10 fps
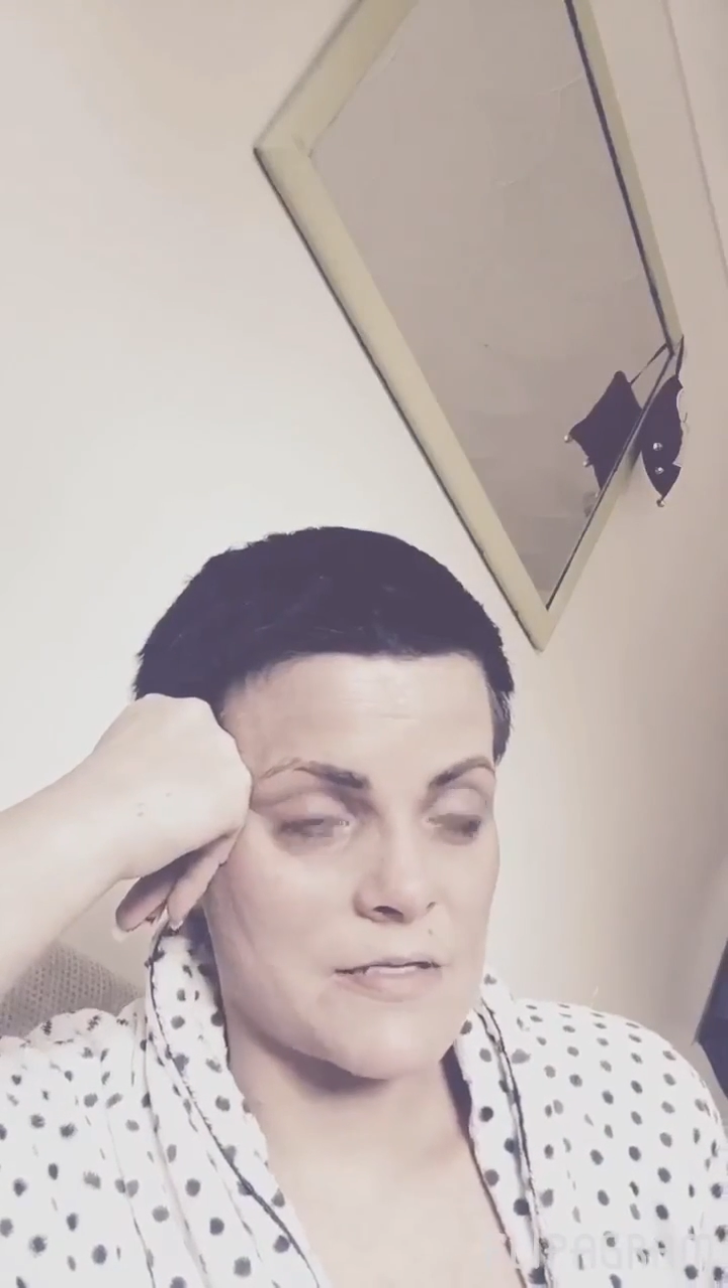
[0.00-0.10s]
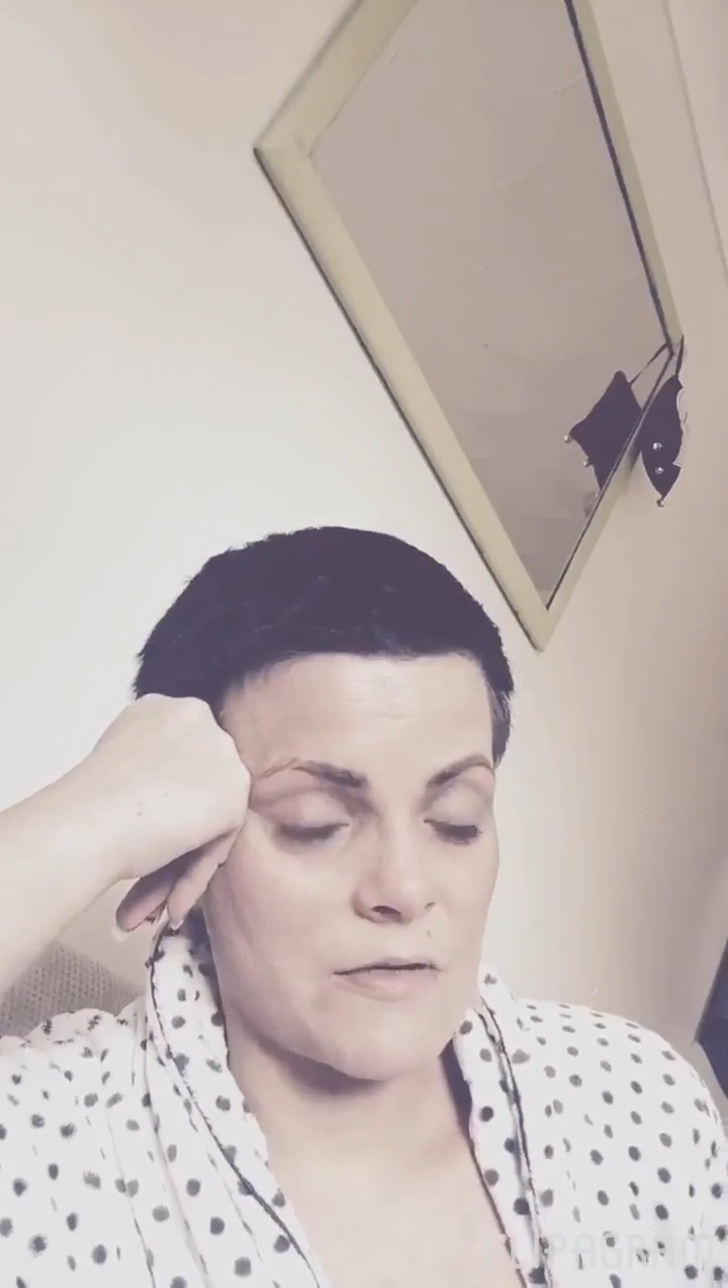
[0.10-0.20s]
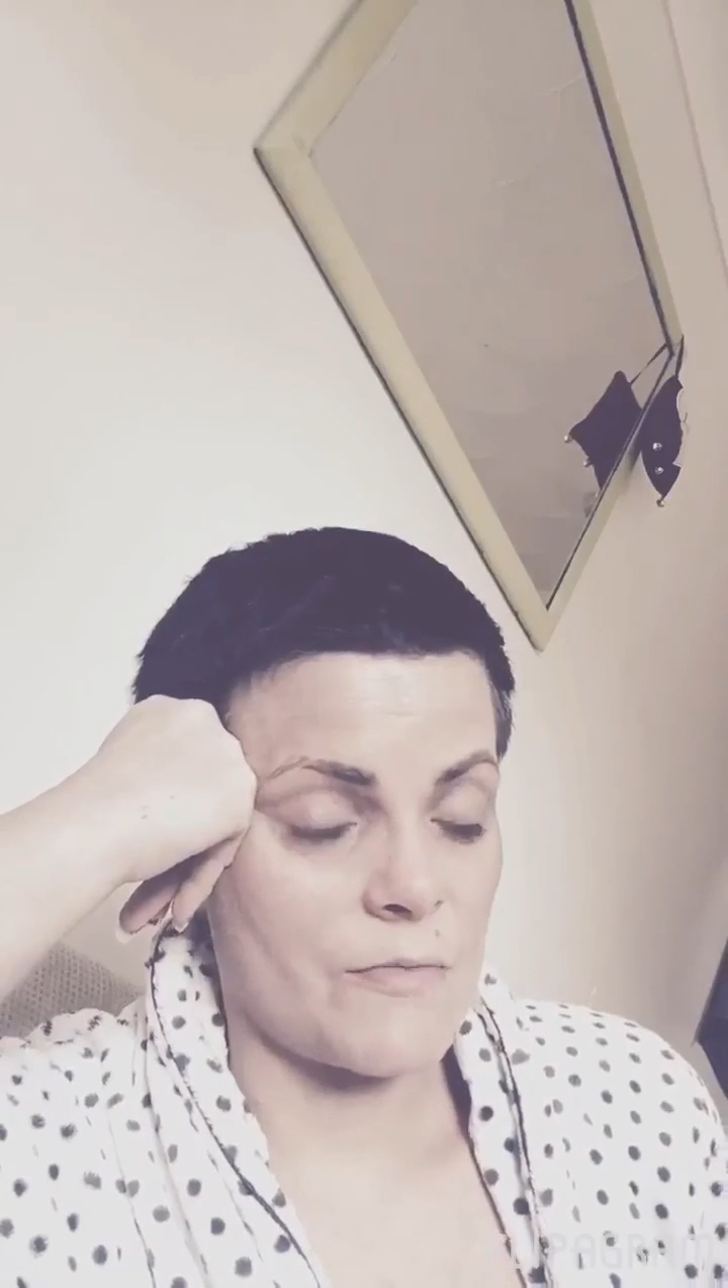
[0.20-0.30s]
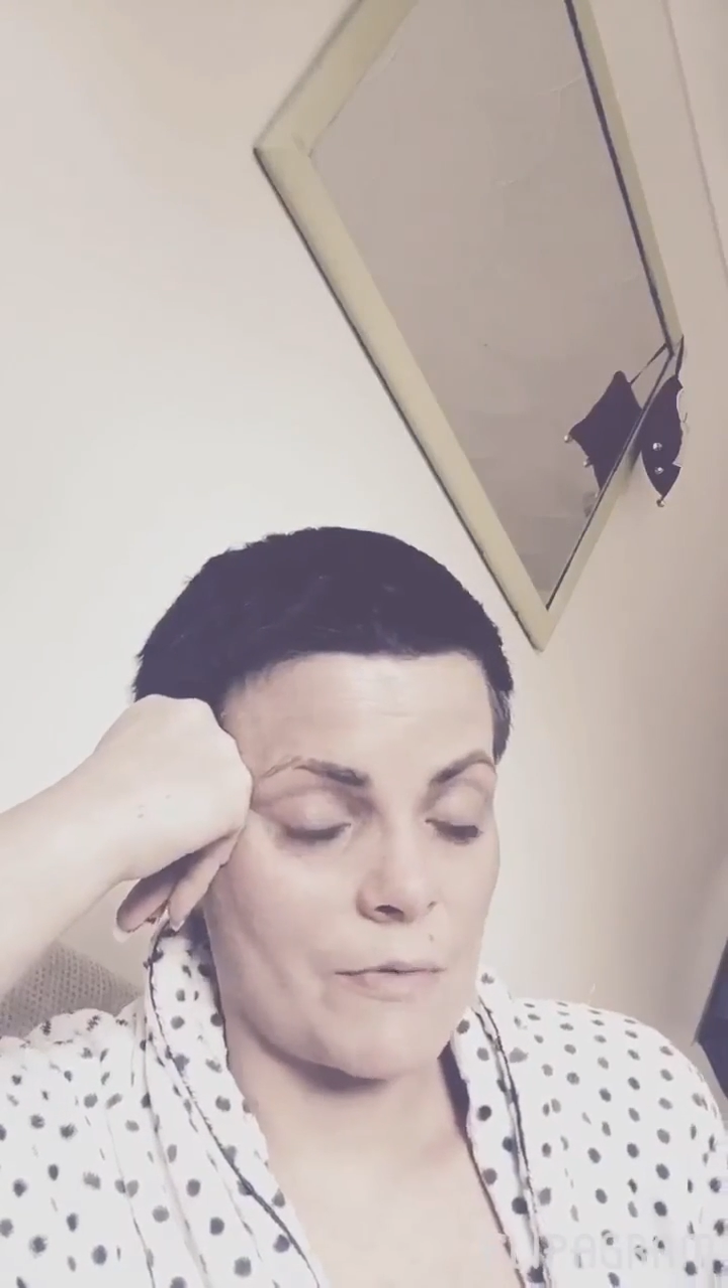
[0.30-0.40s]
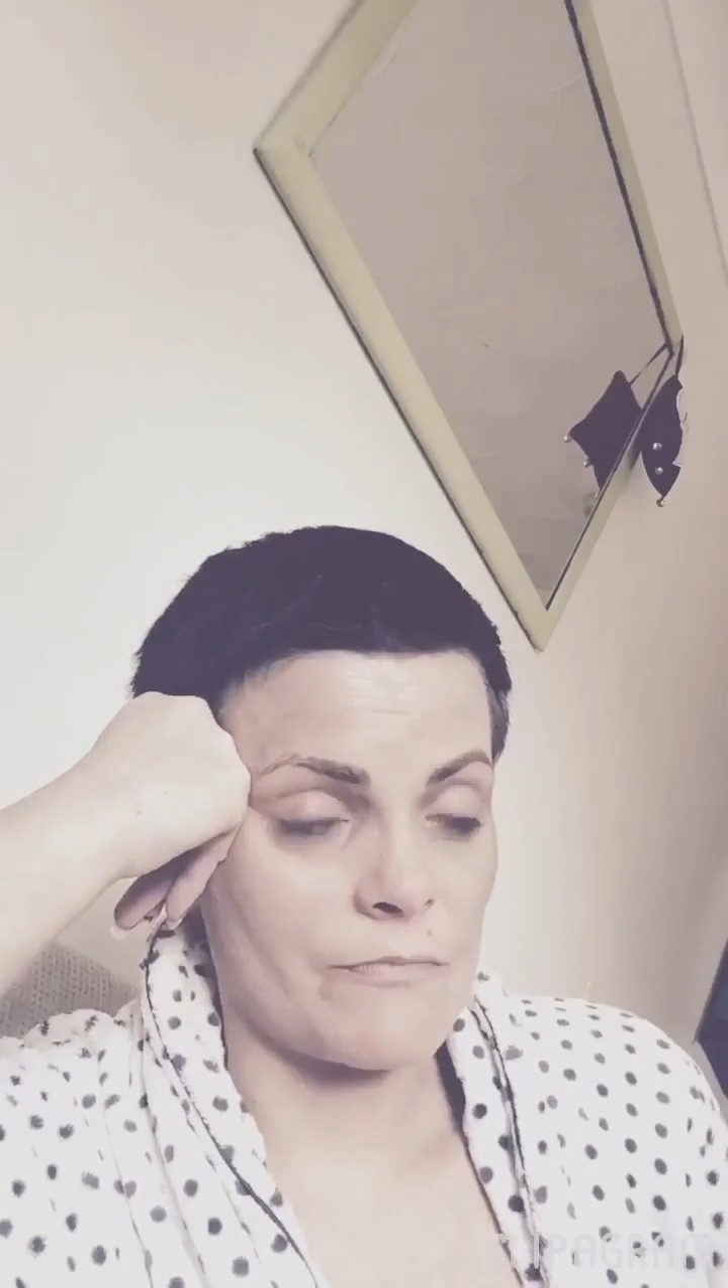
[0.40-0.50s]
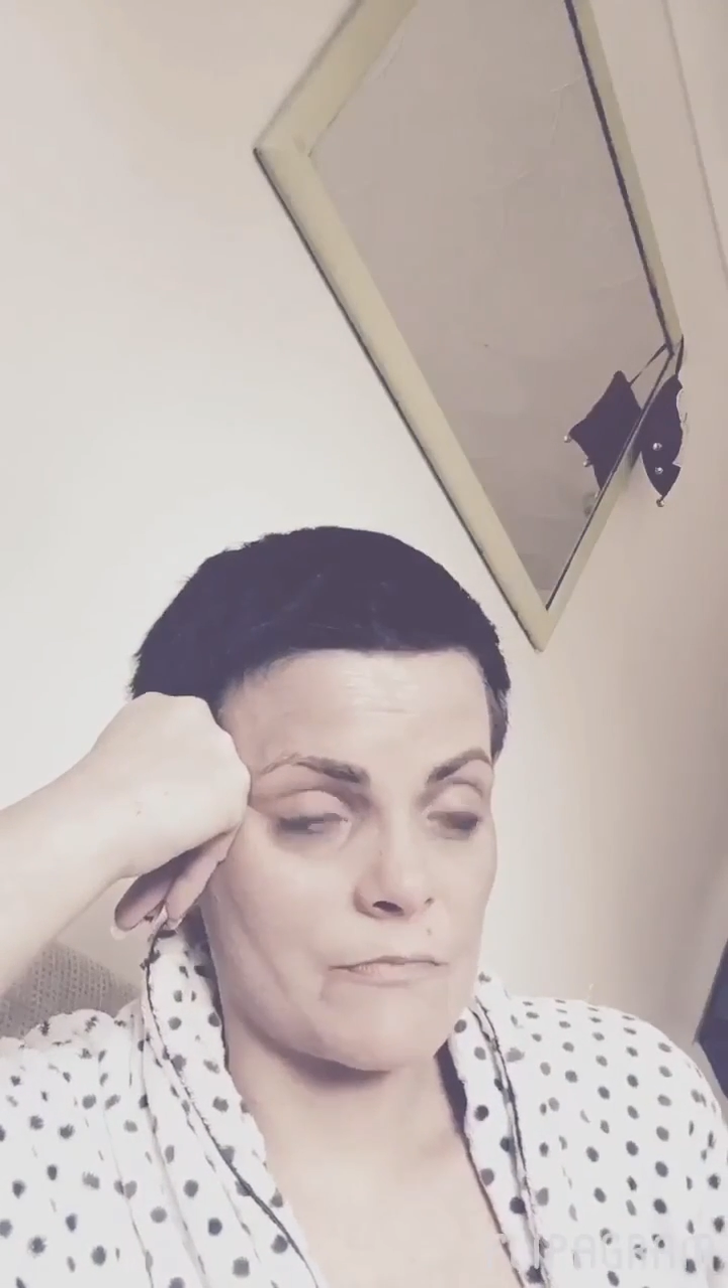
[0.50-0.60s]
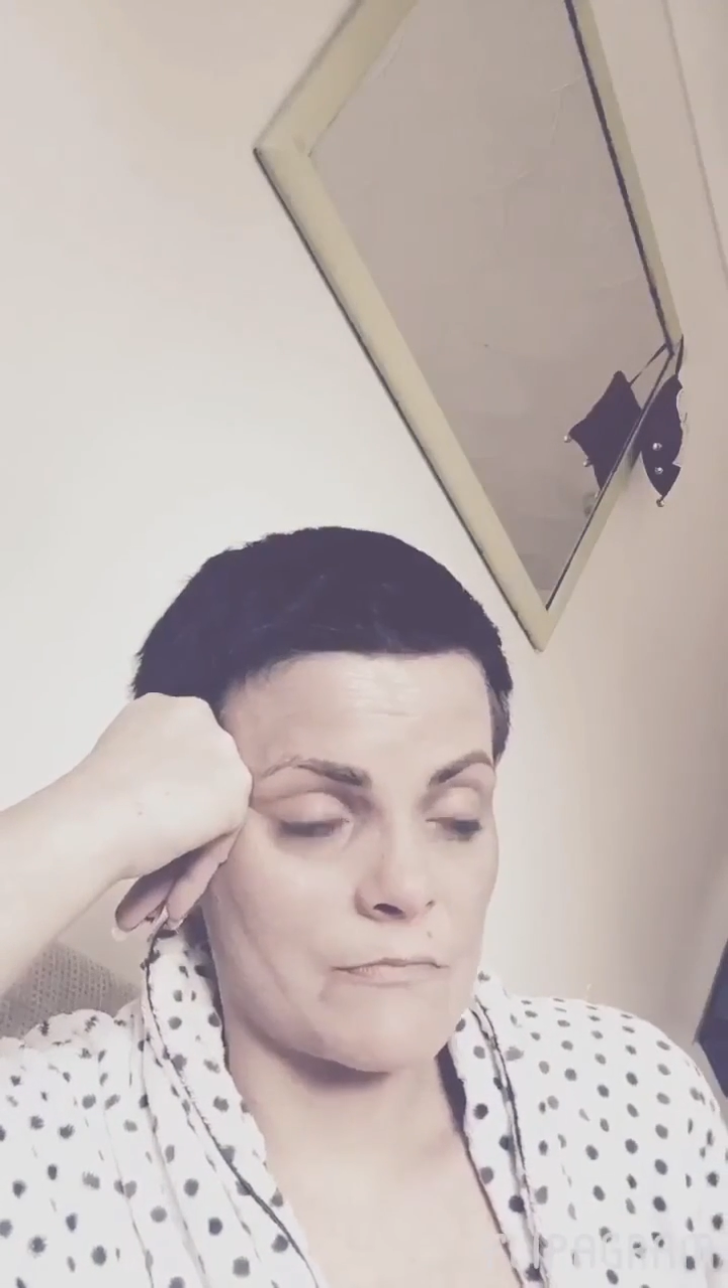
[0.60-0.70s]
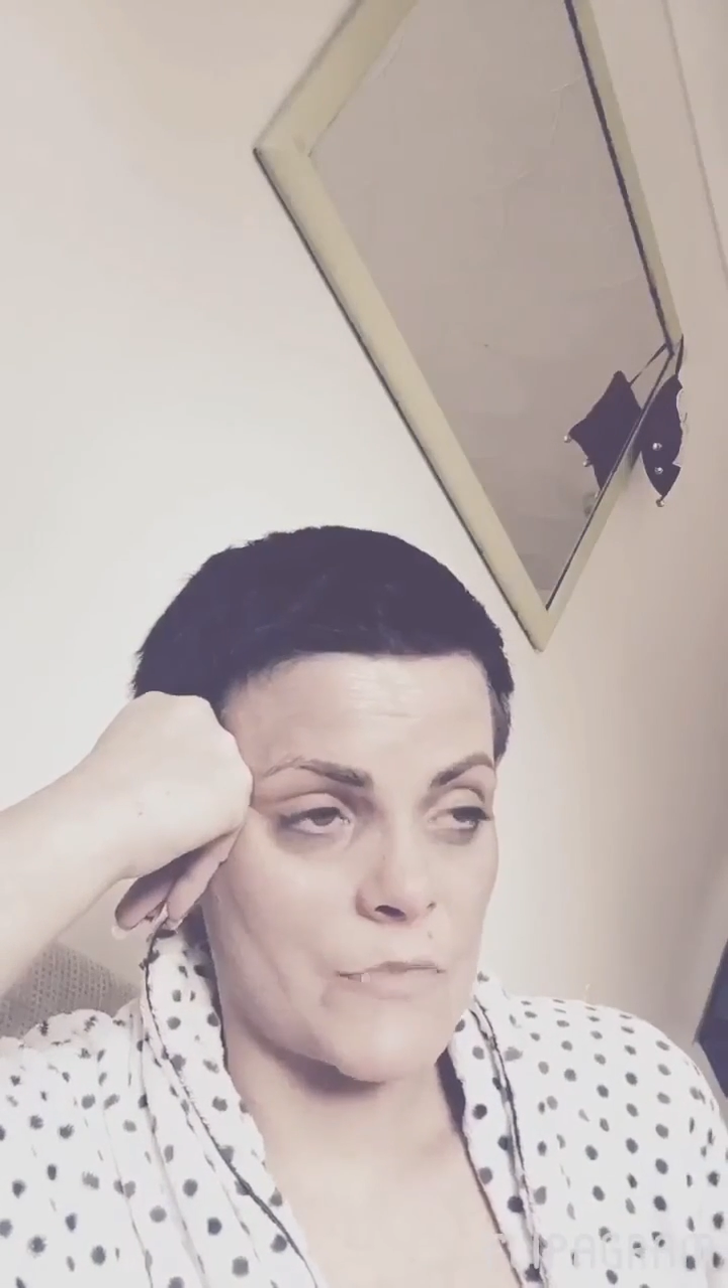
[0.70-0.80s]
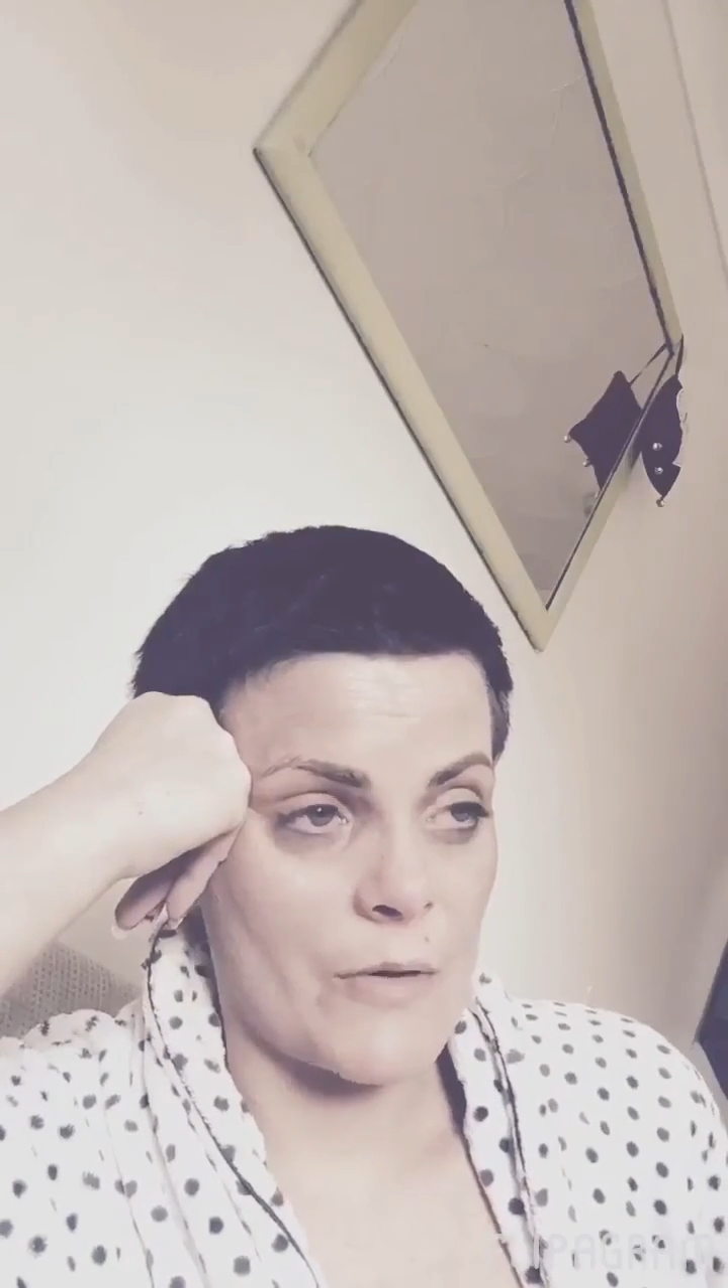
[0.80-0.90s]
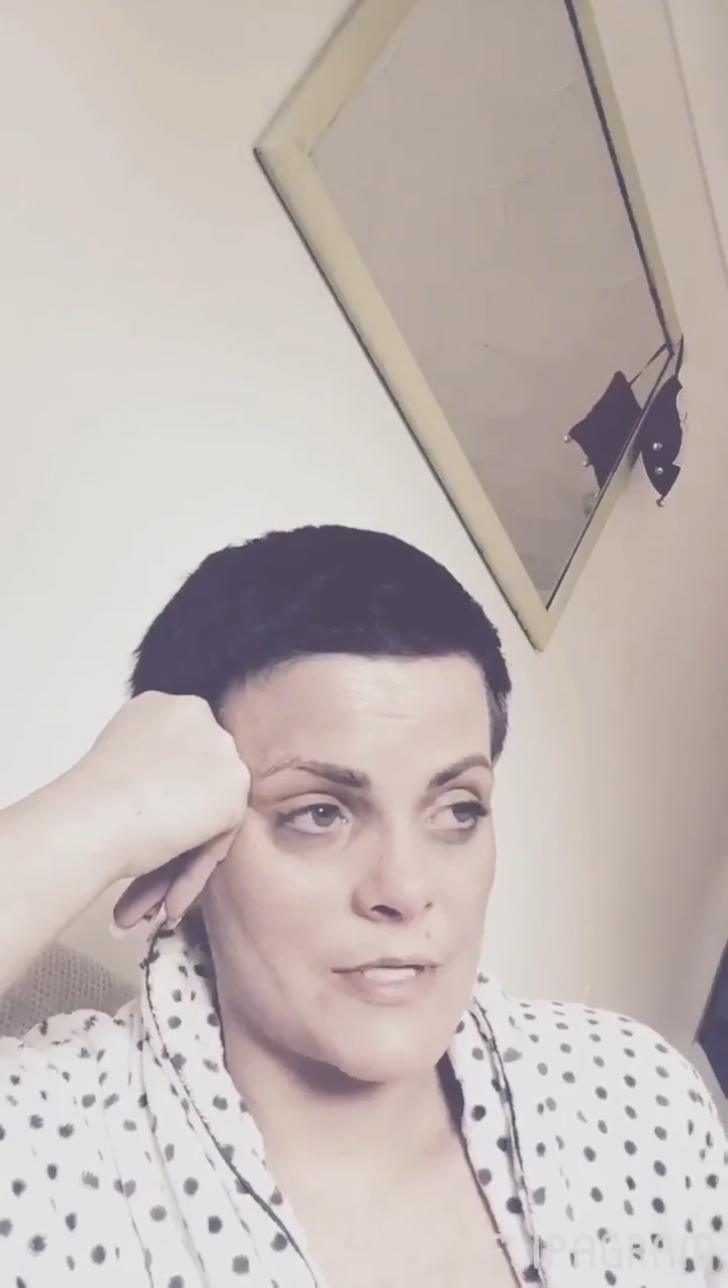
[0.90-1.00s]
So I won't go